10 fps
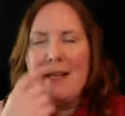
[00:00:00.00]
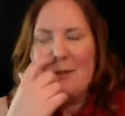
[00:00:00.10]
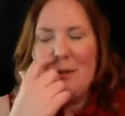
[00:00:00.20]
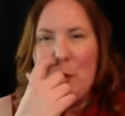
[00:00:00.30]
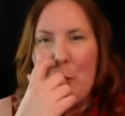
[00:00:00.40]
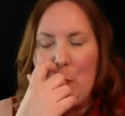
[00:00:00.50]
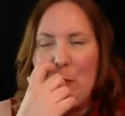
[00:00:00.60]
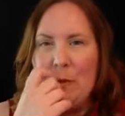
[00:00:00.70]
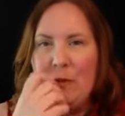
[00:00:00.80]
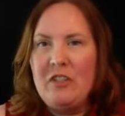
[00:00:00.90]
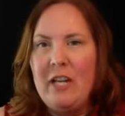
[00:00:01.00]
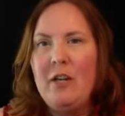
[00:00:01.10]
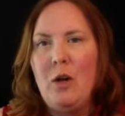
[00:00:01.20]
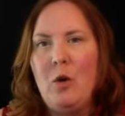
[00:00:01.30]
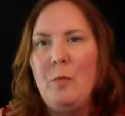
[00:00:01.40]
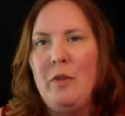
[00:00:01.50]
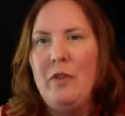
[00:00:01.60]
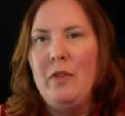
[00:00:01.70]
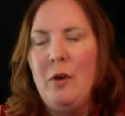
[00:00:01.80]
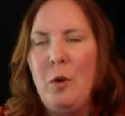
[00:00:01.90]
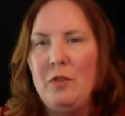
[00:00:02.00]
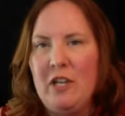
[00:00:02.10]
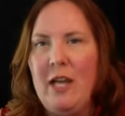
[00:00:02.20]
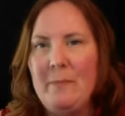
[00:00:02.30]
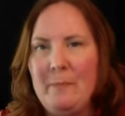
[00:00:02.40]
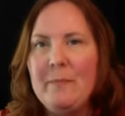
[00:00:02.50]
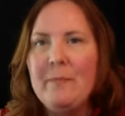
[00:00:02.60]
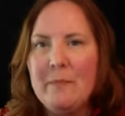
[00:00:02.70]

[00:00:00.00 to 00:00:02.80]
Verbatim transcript: ask. So you you stayed open the whole time?